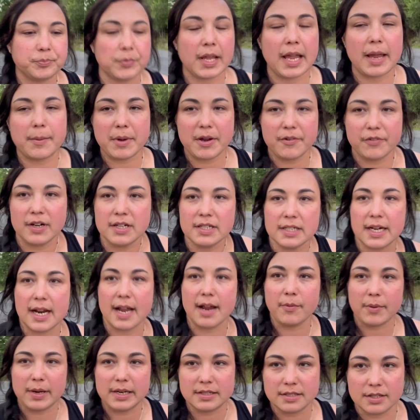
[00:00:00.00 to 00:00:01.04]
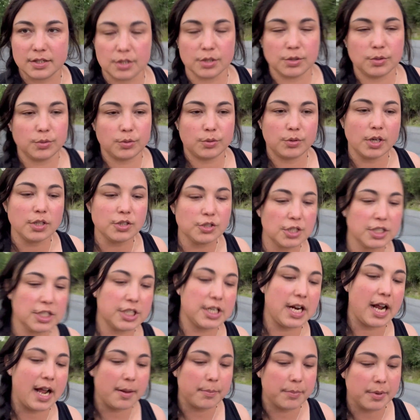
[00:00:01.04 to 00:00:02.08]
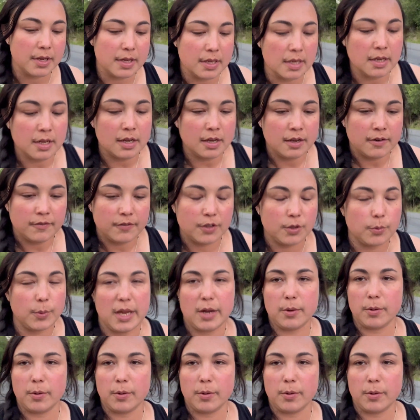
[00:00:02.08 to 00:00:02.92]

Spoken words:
my friend and I went to grocery shop for the week.